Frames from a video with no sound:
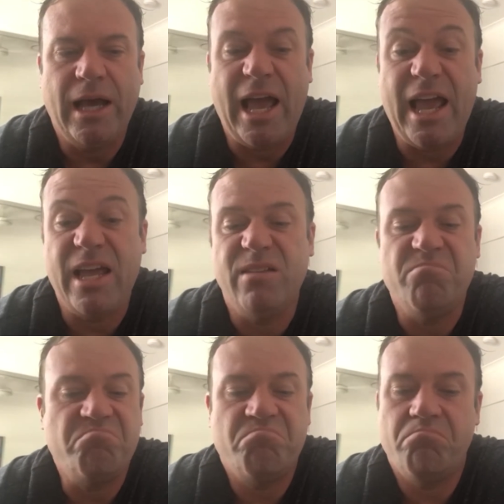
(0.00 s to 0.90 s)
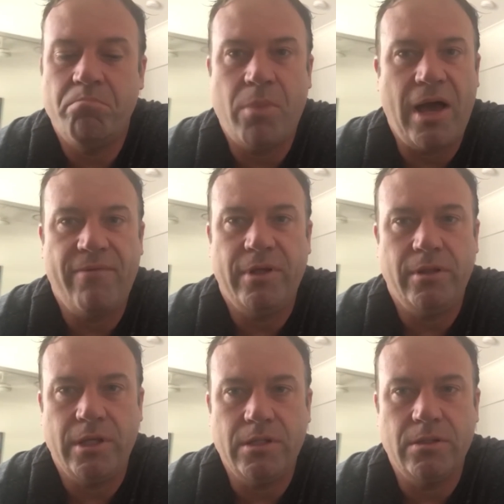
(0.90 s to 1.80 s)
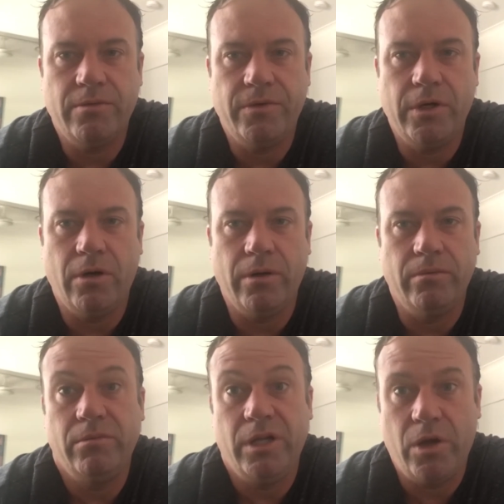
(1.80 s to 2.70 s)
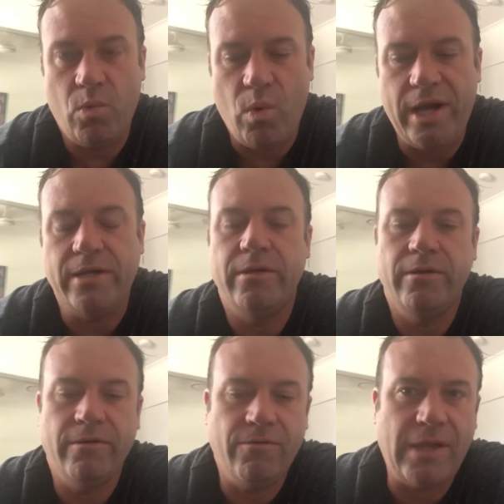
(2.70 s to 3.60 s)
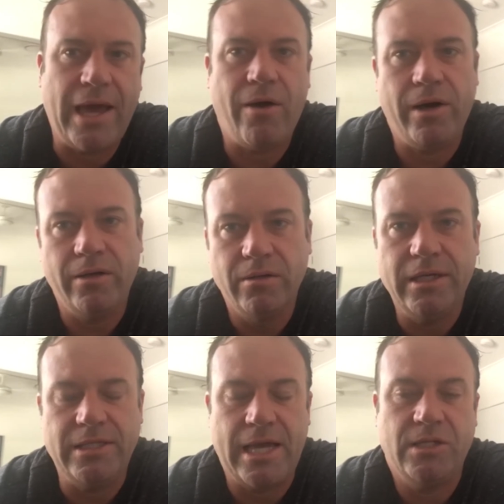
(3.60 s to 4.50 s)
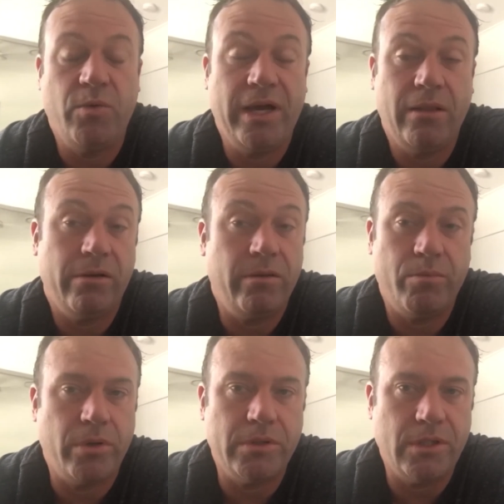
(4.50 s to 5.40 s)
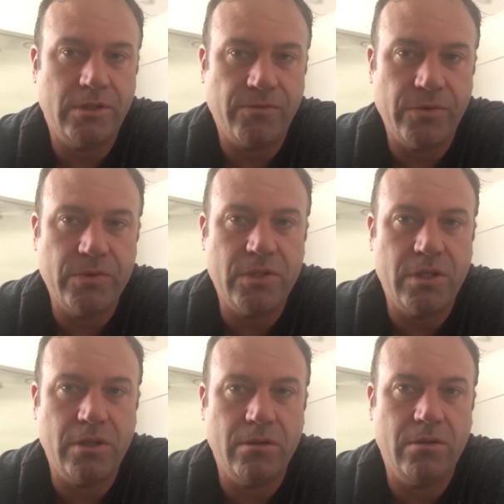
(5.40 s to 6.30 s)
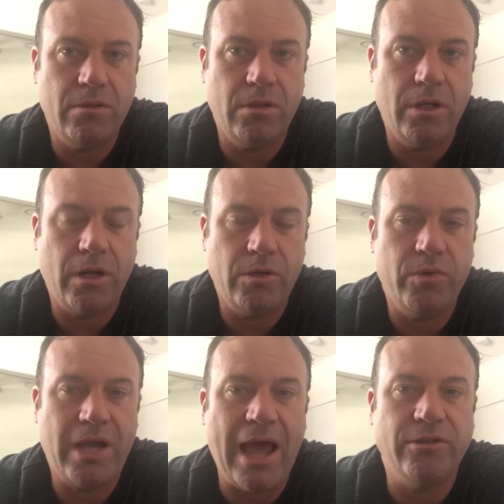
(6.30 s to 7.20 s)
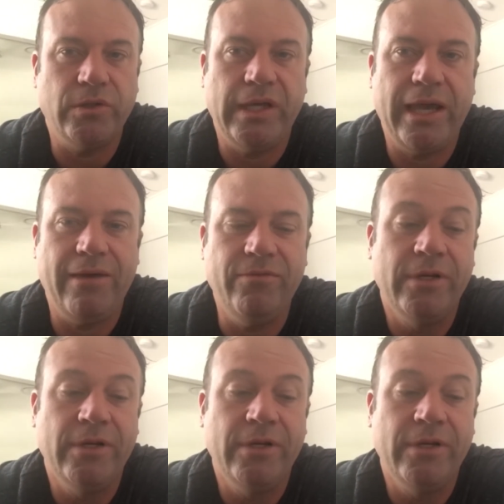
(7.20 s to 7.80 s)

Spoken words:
And by having things that have got, wheat, flour, it takes away a lot of the processed foods that you would naturally have.